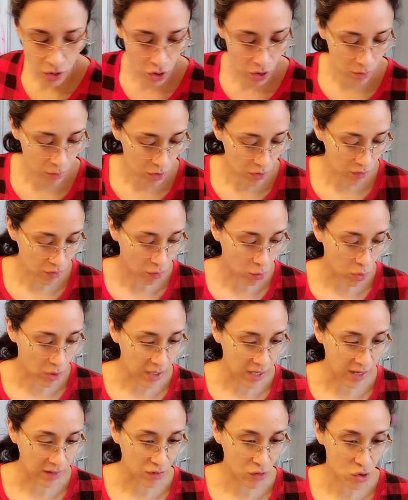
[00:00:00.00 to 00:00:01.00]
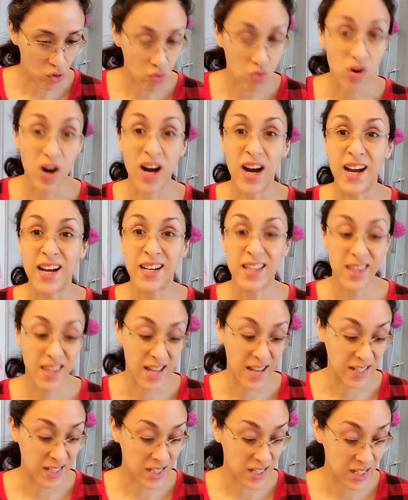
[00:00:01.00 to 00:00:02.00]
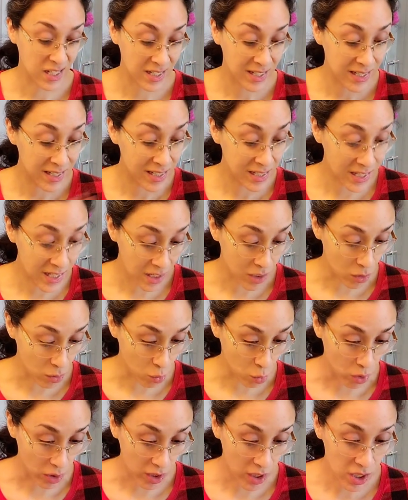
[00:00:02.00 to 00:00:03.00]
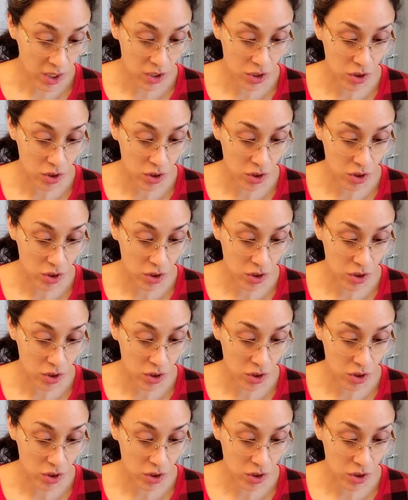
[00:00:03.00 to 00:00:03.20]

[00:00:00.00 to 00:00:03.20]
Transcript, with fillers: in terms of what I've tried that didn't work.